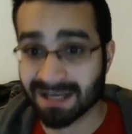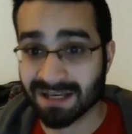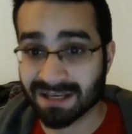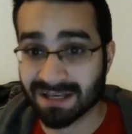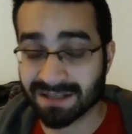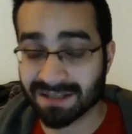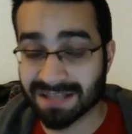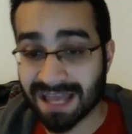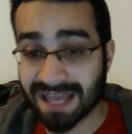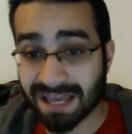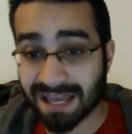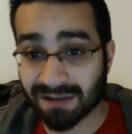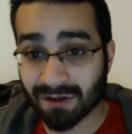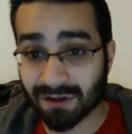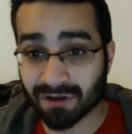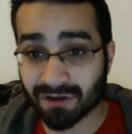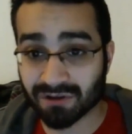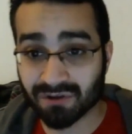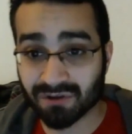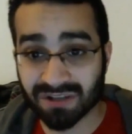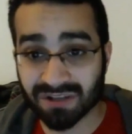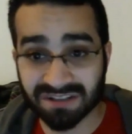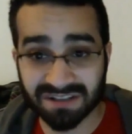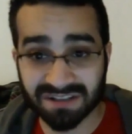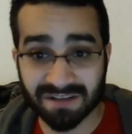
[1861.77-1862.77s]
is, hey, look,
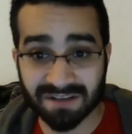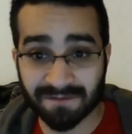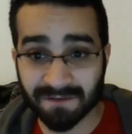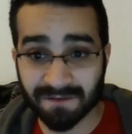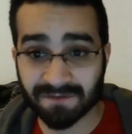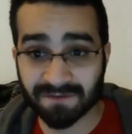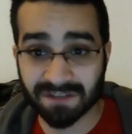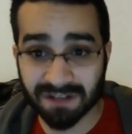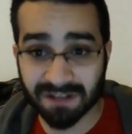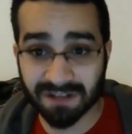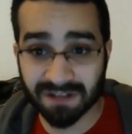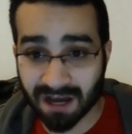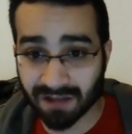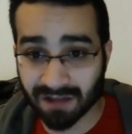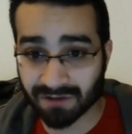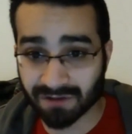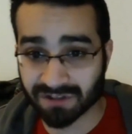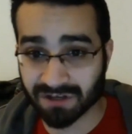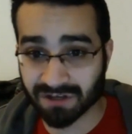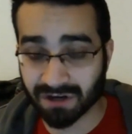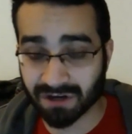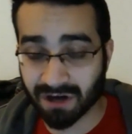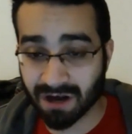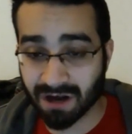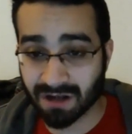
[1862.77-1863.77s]
you just save fifty dollars
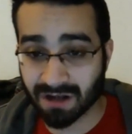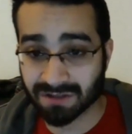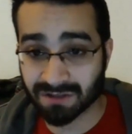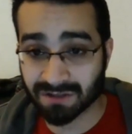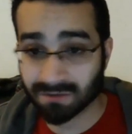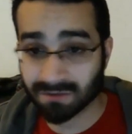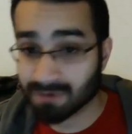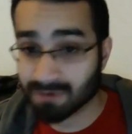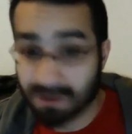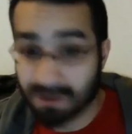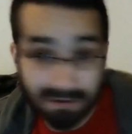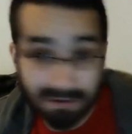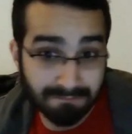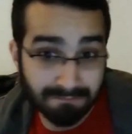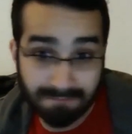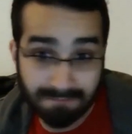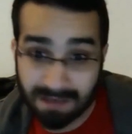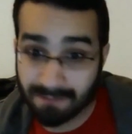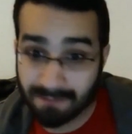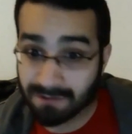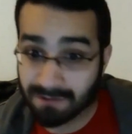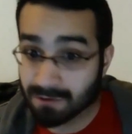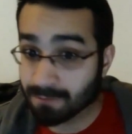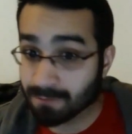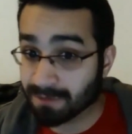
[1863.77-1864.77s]
on a console,
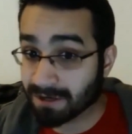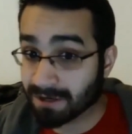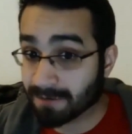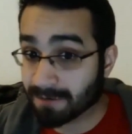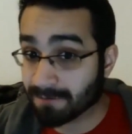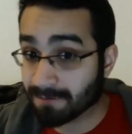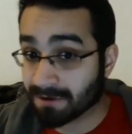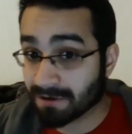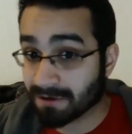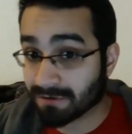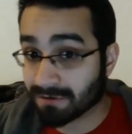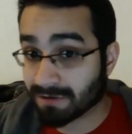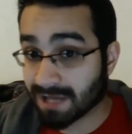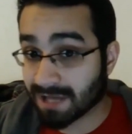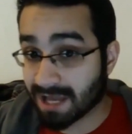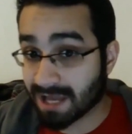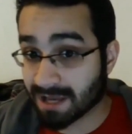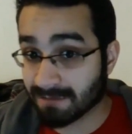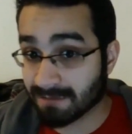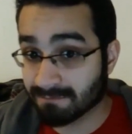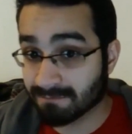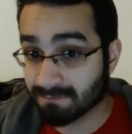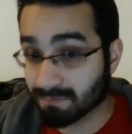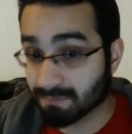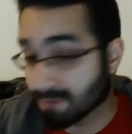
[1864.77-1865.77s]
maybe you'll pick up another
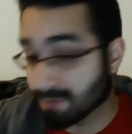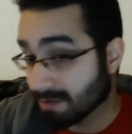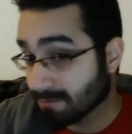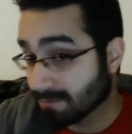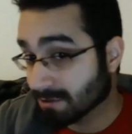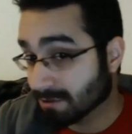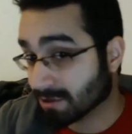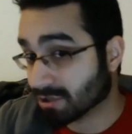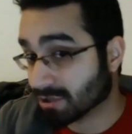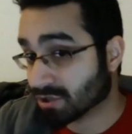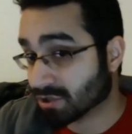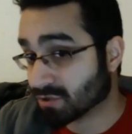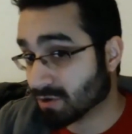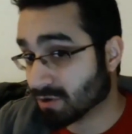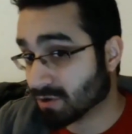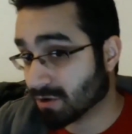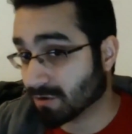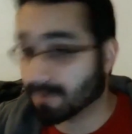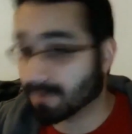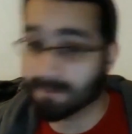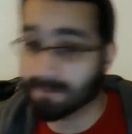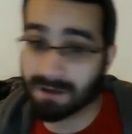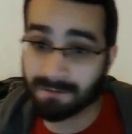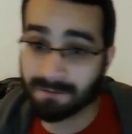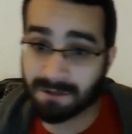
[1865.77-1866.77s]
game, maybe a
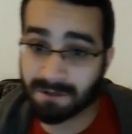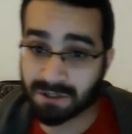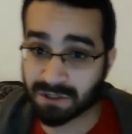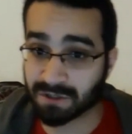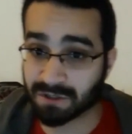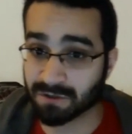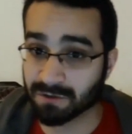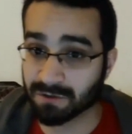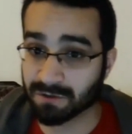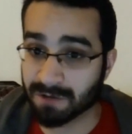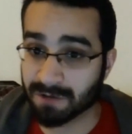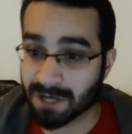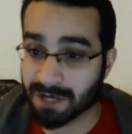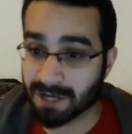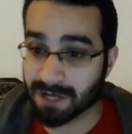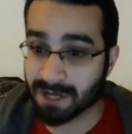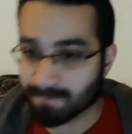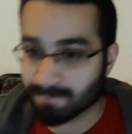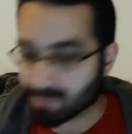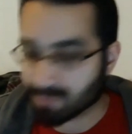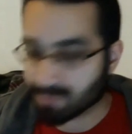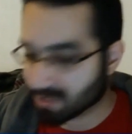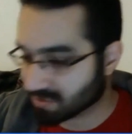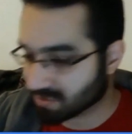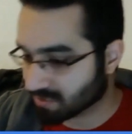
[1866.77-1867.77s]
controller, maybe two.
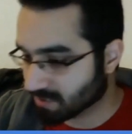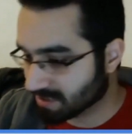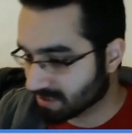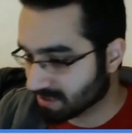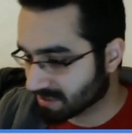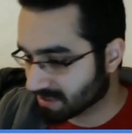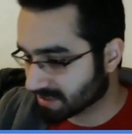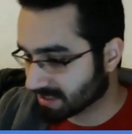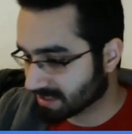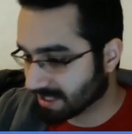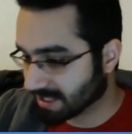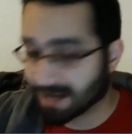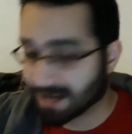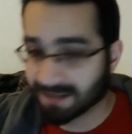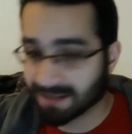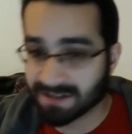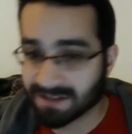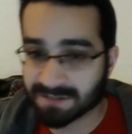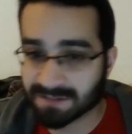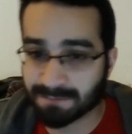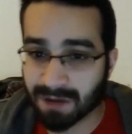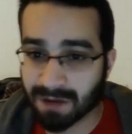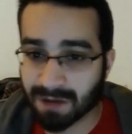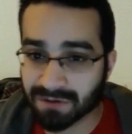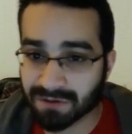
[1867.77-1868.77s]
So he says yeah. a lot of
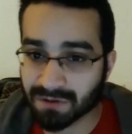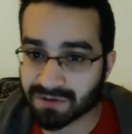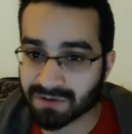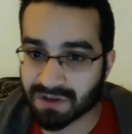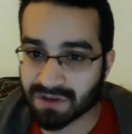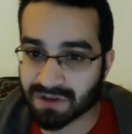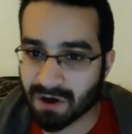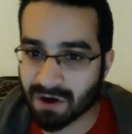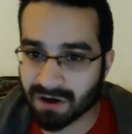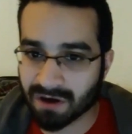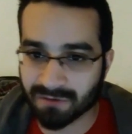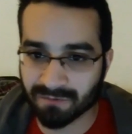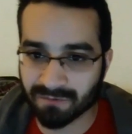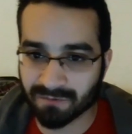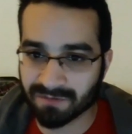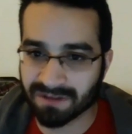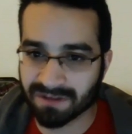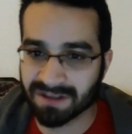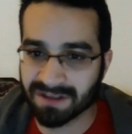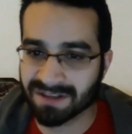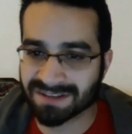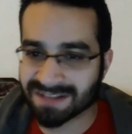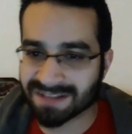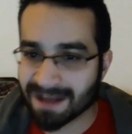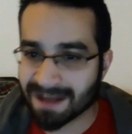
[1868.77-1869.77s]
these bundles aren't,
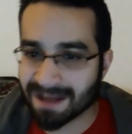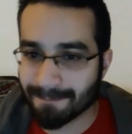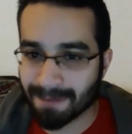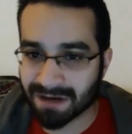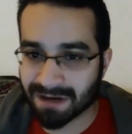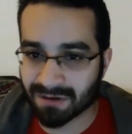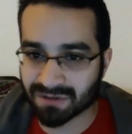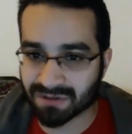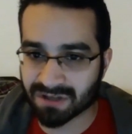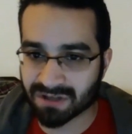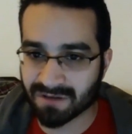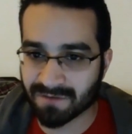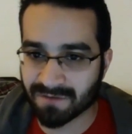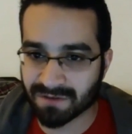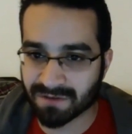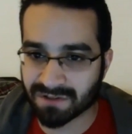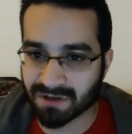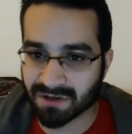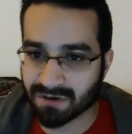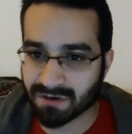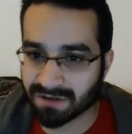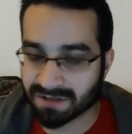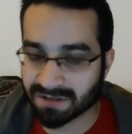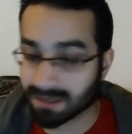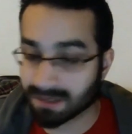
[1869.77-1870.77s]
it's not Microsoft or
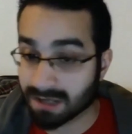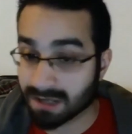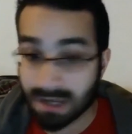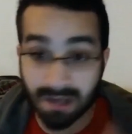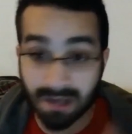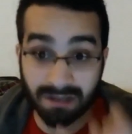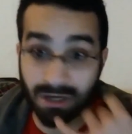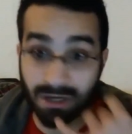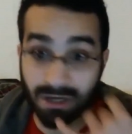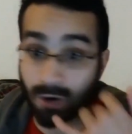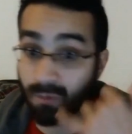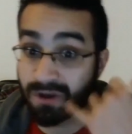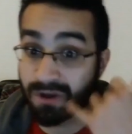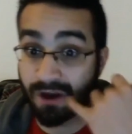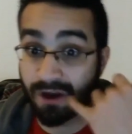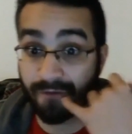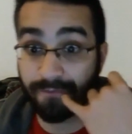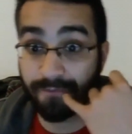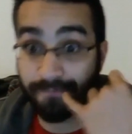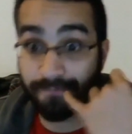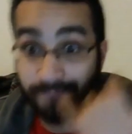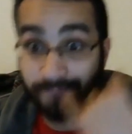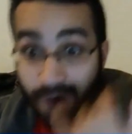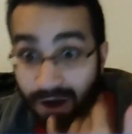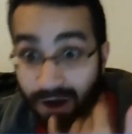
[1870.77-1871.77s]
Sony. It's like, yo, we are
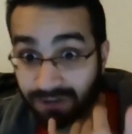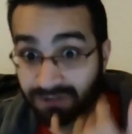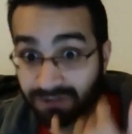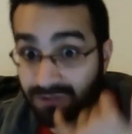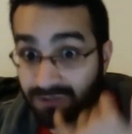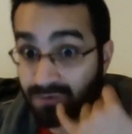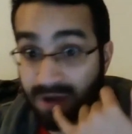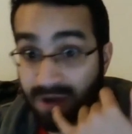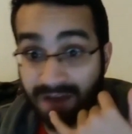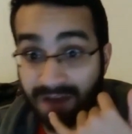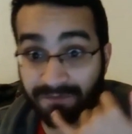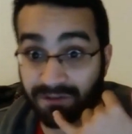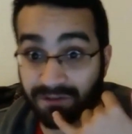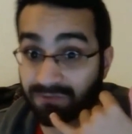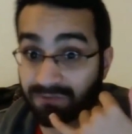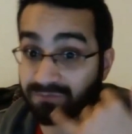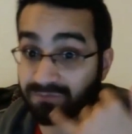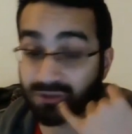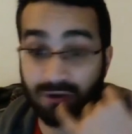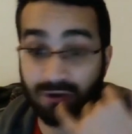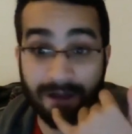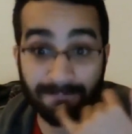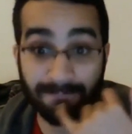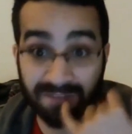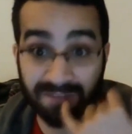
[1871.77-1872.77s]
fucked. You have to
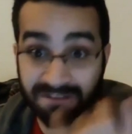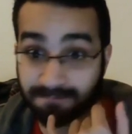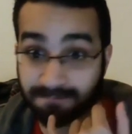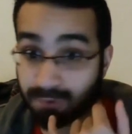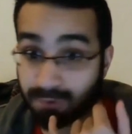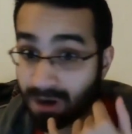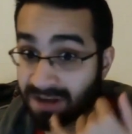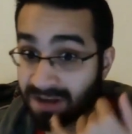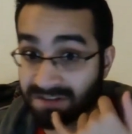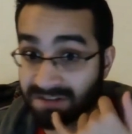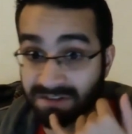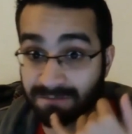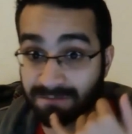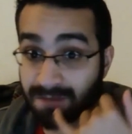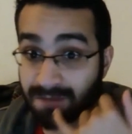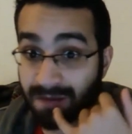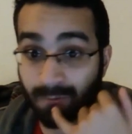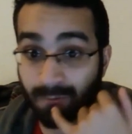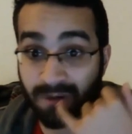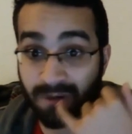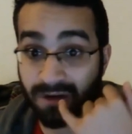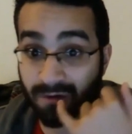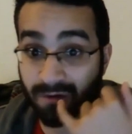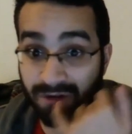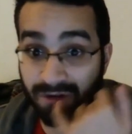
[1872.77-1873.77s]
drop these prices, man.
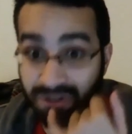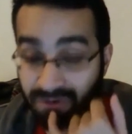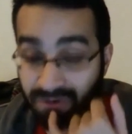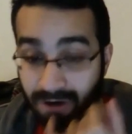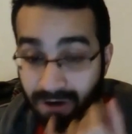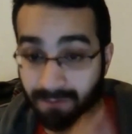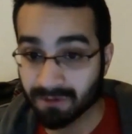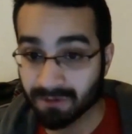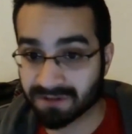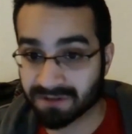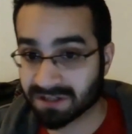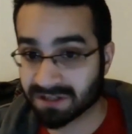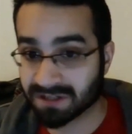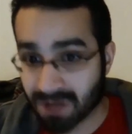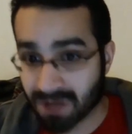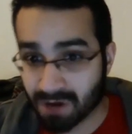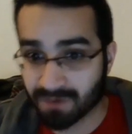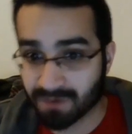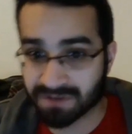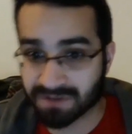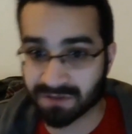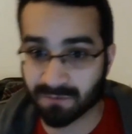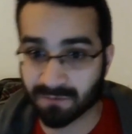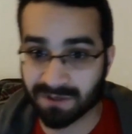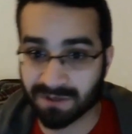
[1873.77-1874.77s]
We are in trouble. It's like, no,
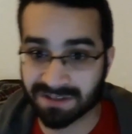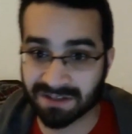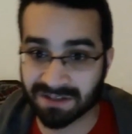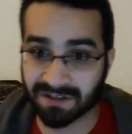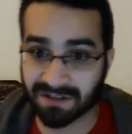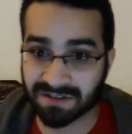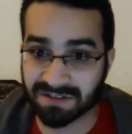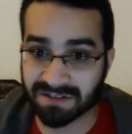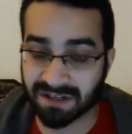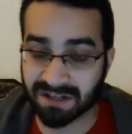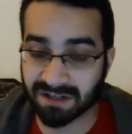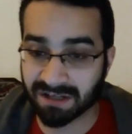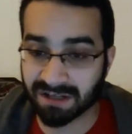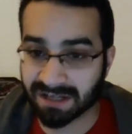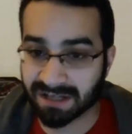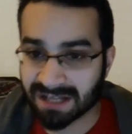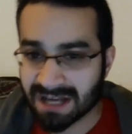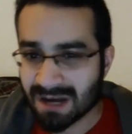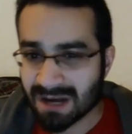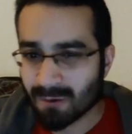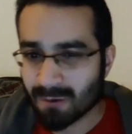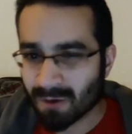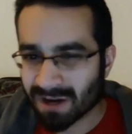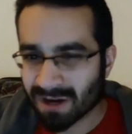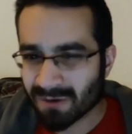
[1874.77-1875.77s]
it's the retailer saying, like,
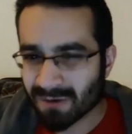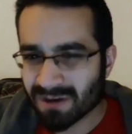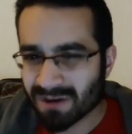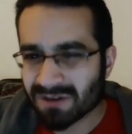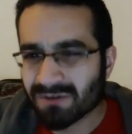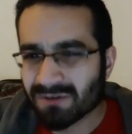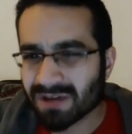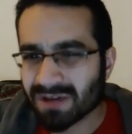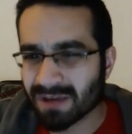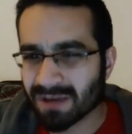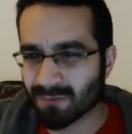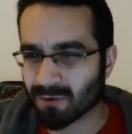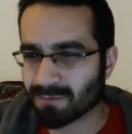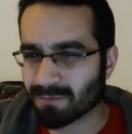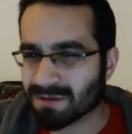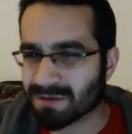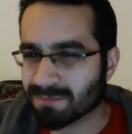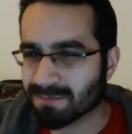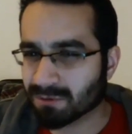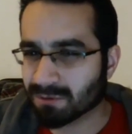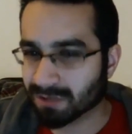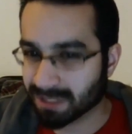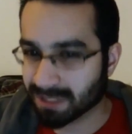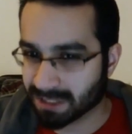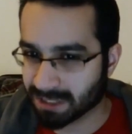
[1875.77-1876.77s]
what can we do to get more
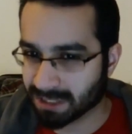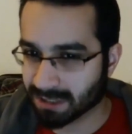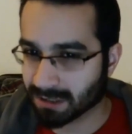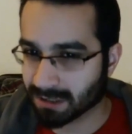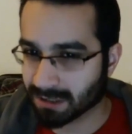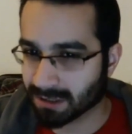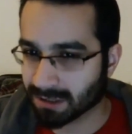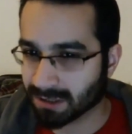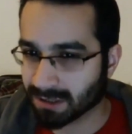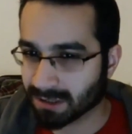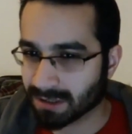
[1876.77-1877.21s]
people in here?